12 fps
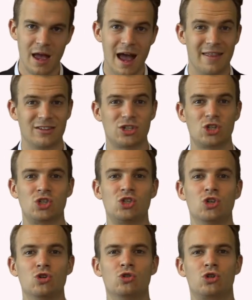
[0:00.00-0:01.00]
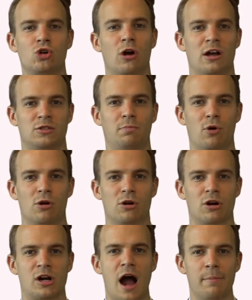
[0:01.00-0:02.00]
And that's a huge cross-border
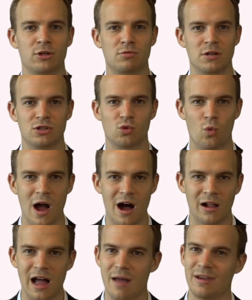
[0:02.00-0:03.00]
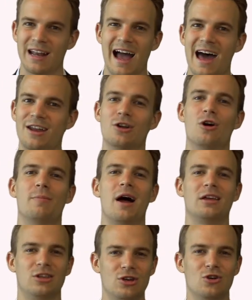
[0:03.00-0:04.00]
accomplishment as well. I mean, I don't know
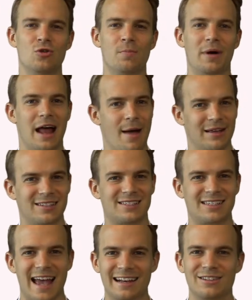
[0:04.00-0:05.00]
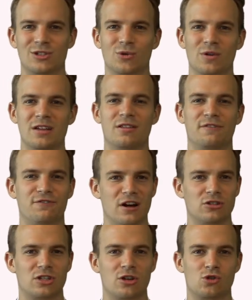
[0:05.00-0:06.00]
about you, but I'm excited to read the
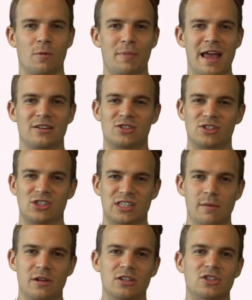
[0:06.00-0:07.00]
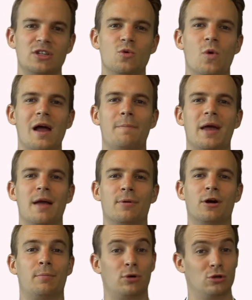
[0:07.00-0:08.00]
French Central Bank's C B D C white
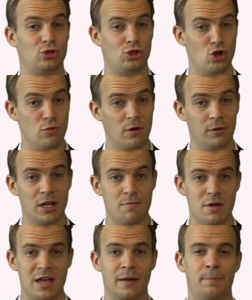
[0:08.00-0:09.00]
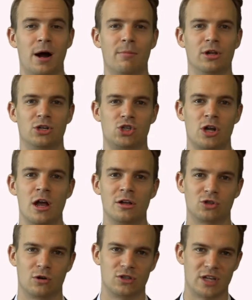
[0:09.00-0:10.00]
paper, presumably being published
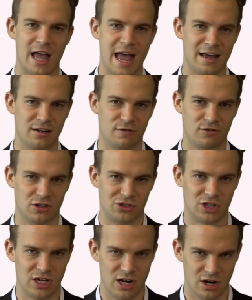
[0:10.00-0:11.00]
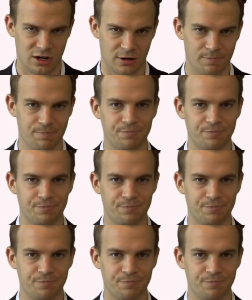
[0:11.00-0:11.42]
towards the end of this year.